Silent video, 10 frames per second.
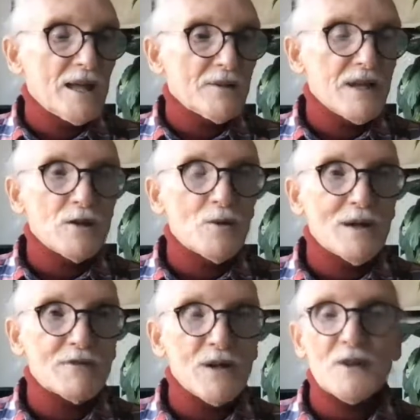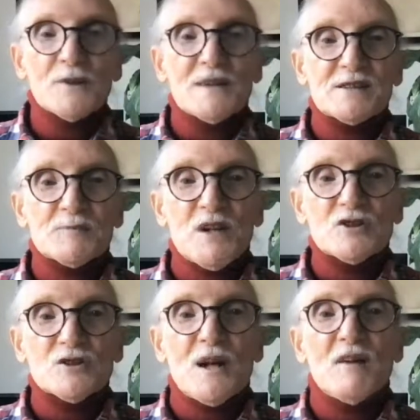Then you have another
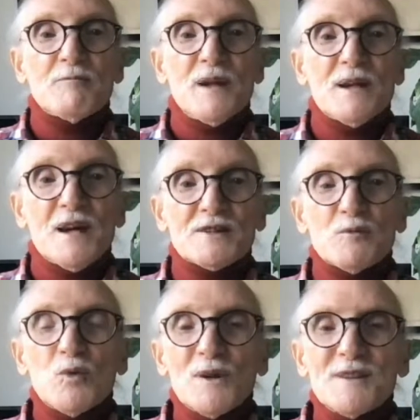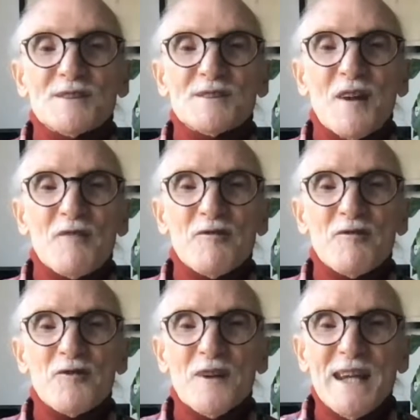expression I've been asked. What is
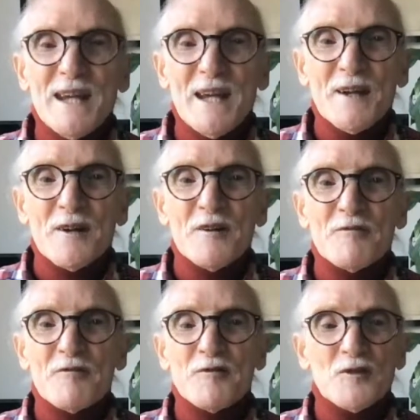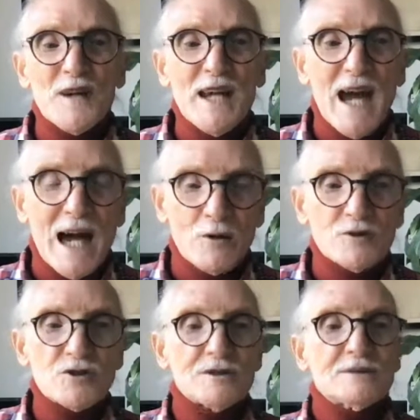free in, free
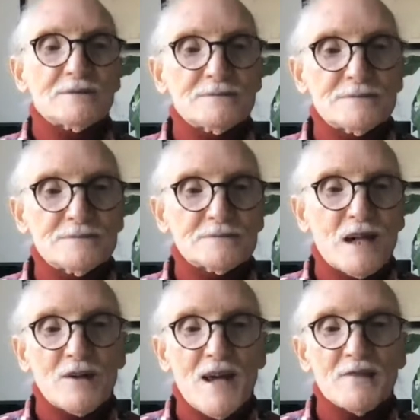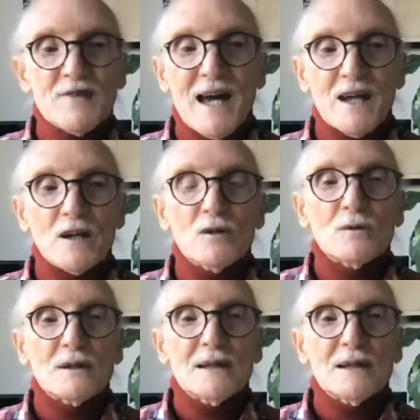out, or FIO?